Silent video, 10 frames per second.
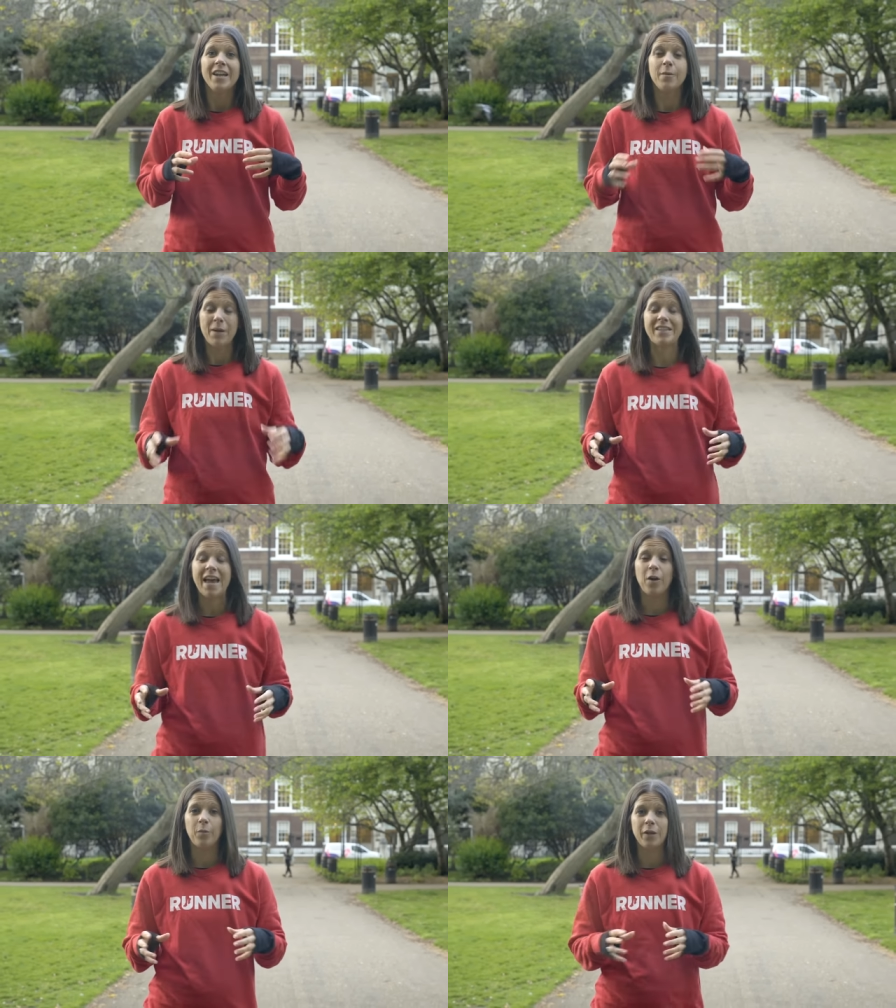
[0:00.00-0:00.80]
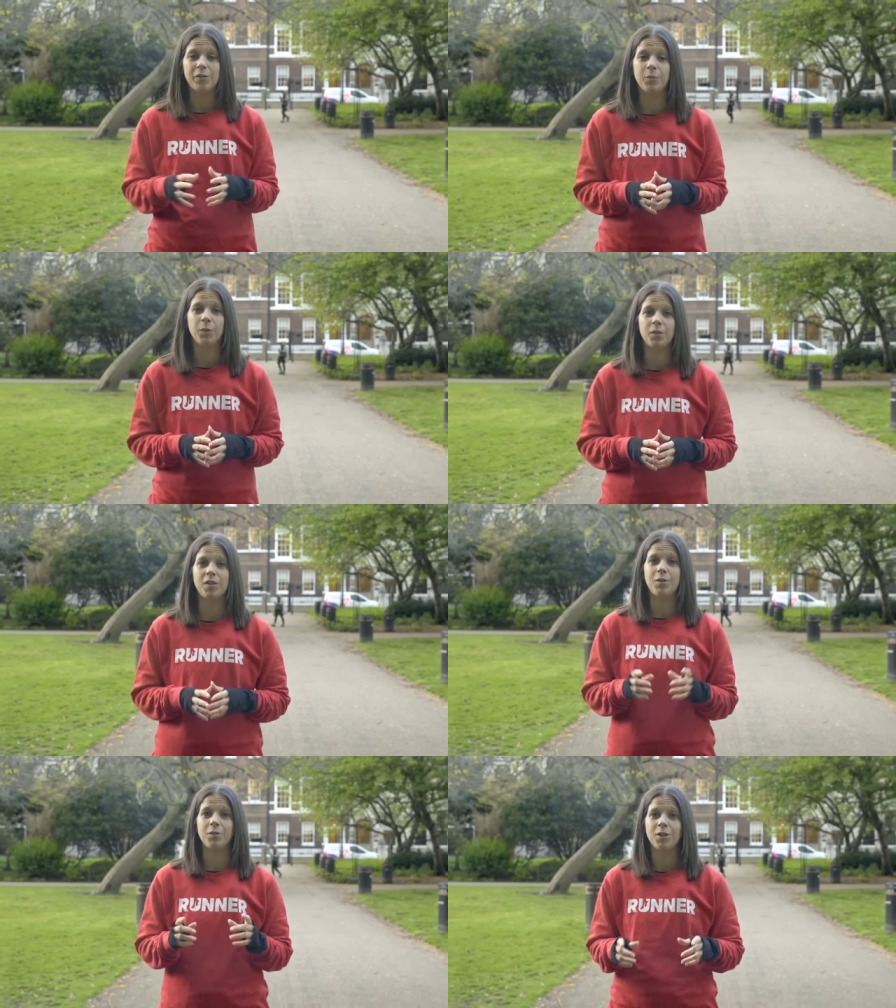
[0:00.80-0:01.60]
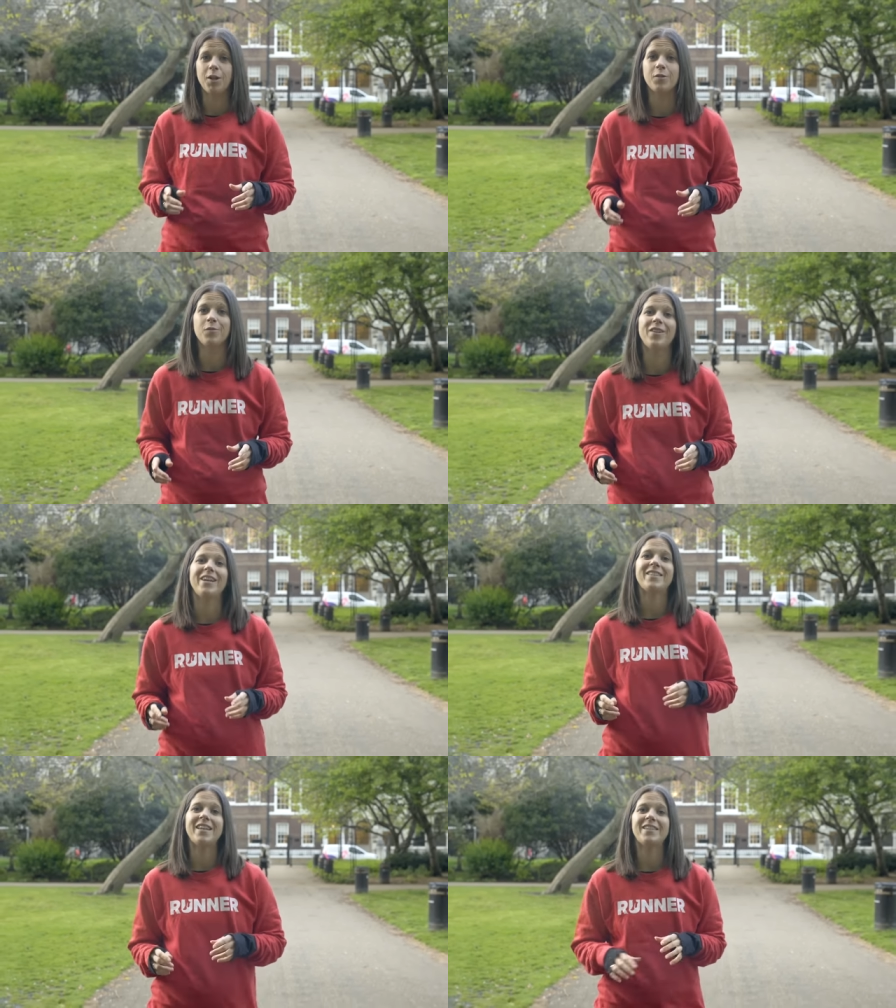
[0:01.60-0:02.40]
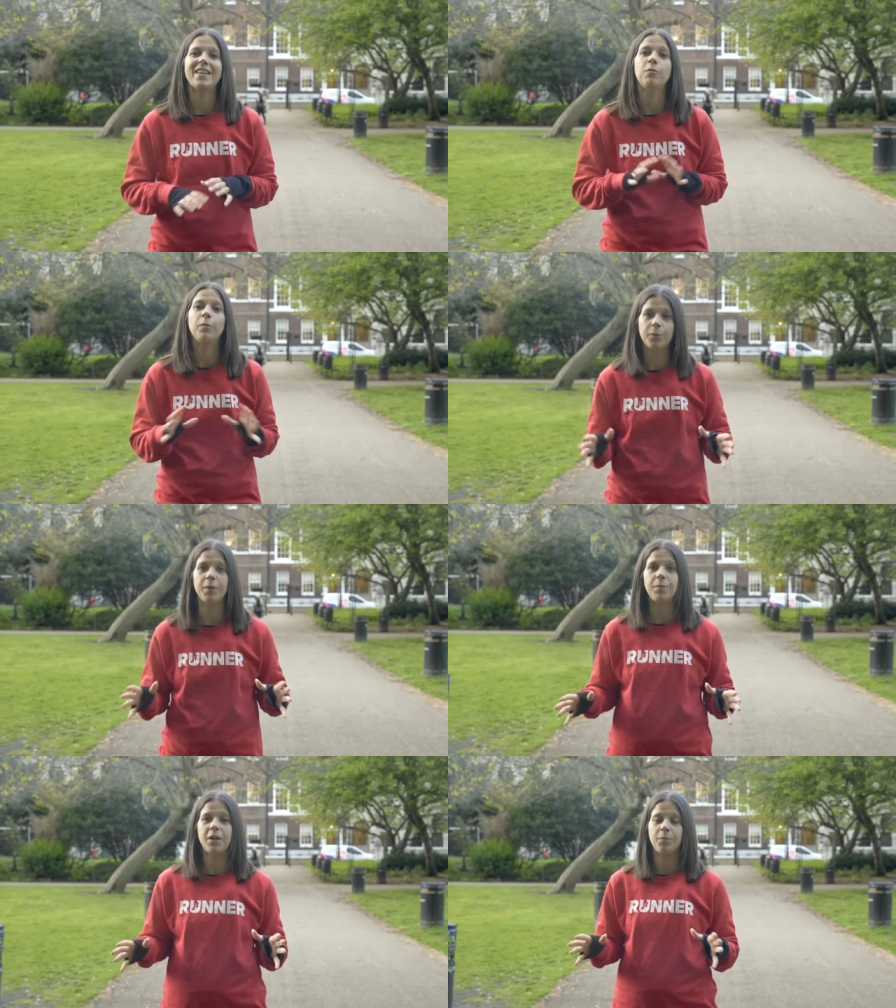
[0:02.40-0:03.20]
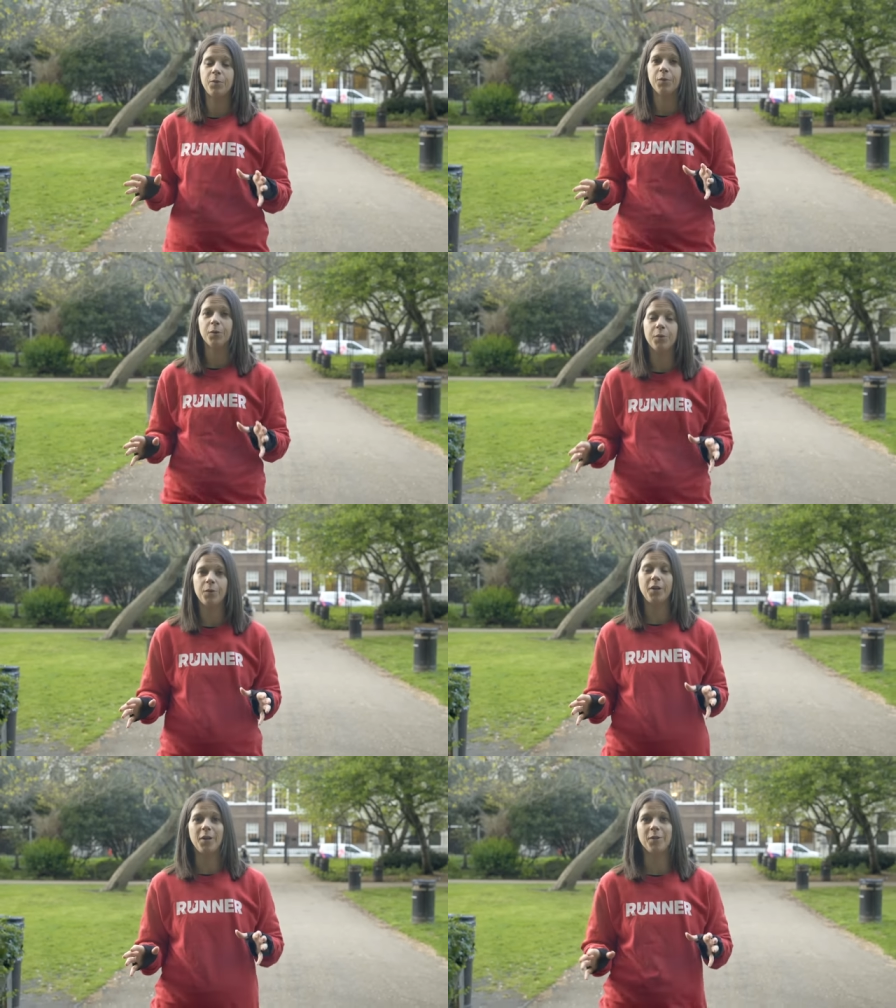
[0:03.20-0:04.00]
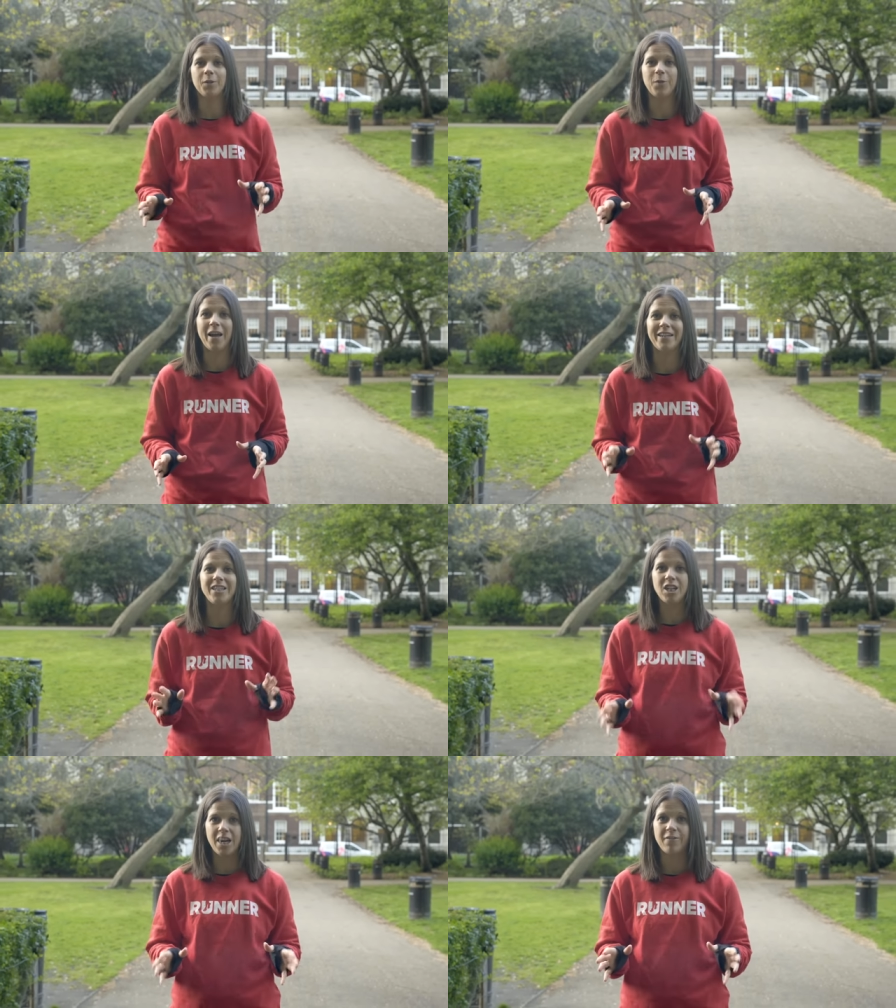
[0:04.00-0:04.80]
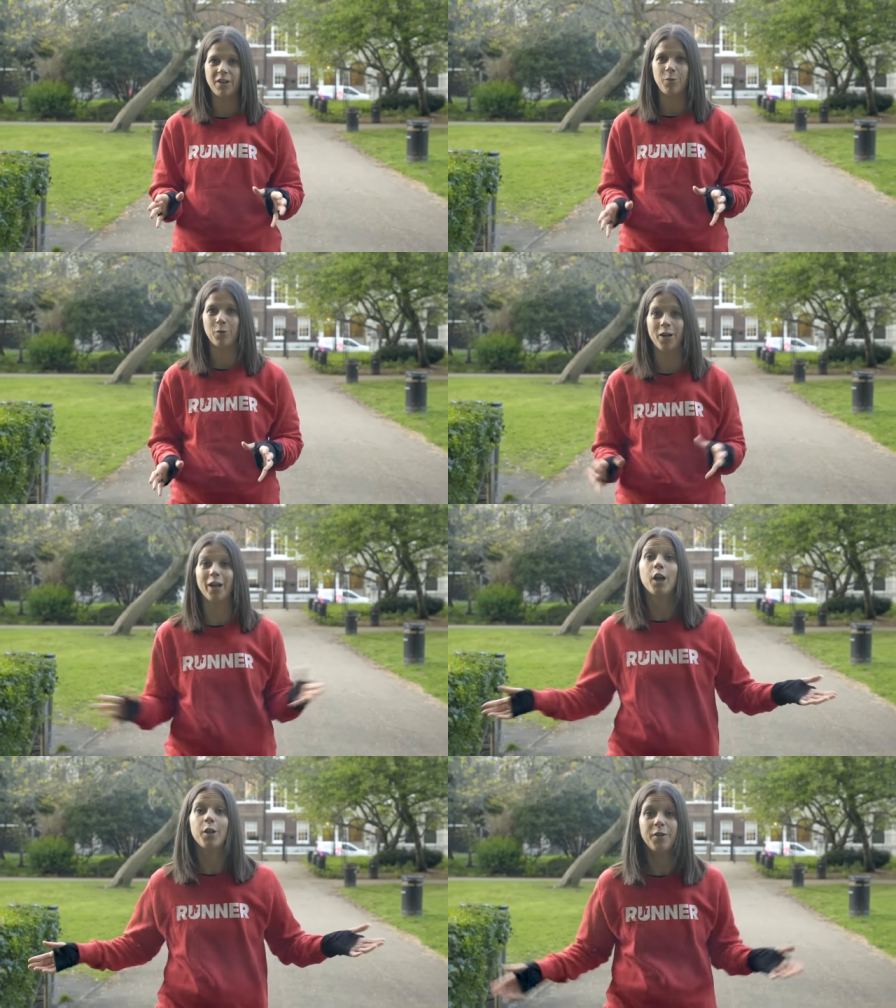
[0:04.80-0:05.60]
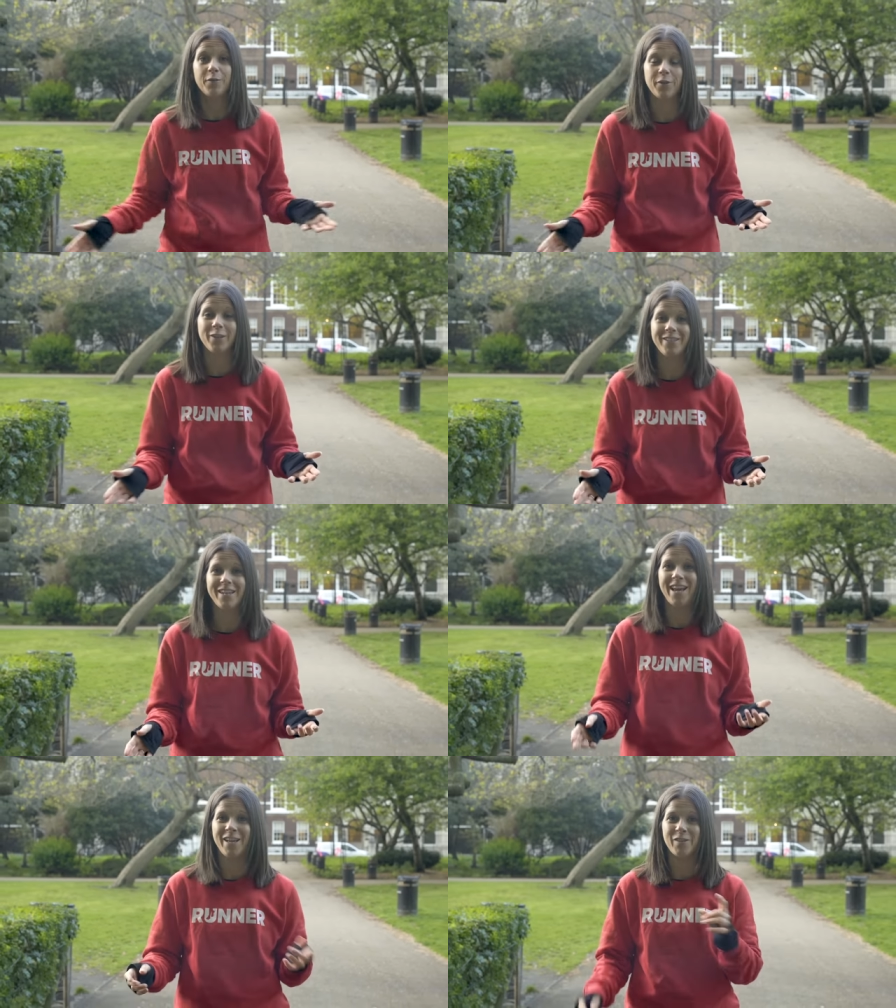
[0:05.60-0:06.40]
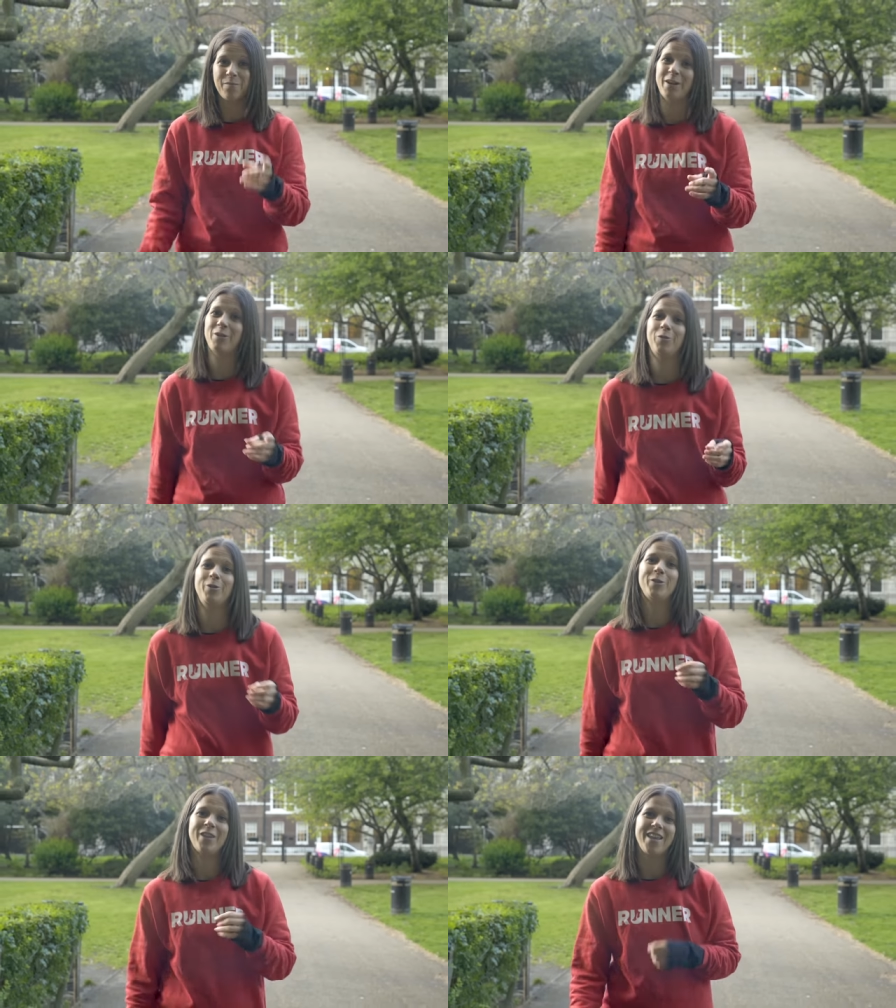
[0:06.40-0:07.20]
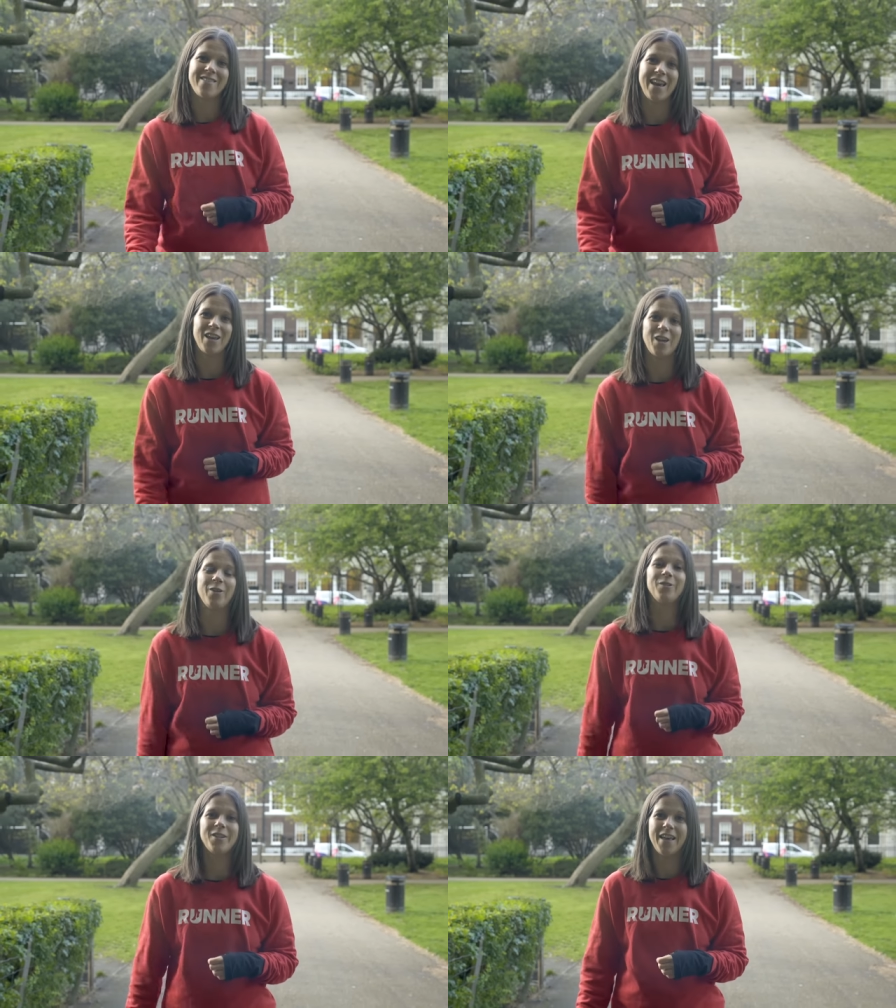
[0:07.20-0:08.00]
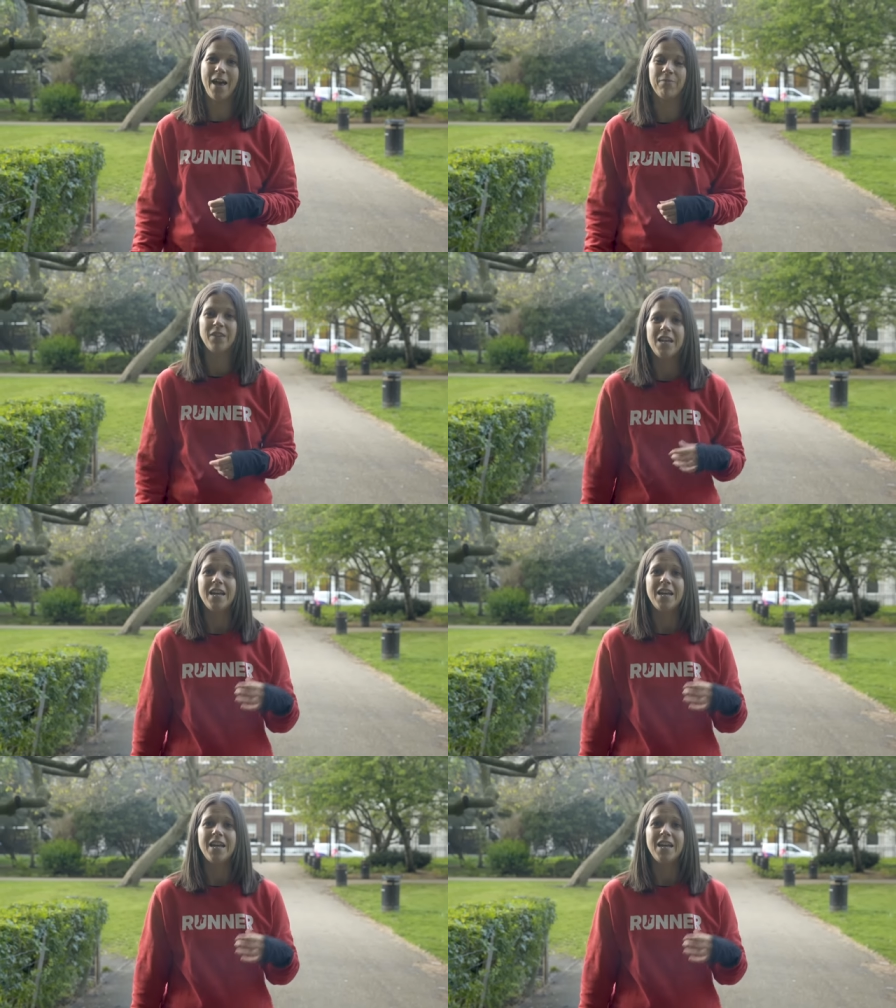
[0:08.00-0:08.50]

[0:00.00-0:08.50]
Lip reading: No matter how well supported your chosen race is, there will be people all along the way cheering you on, including volunteers, so make sure you say thank you to them.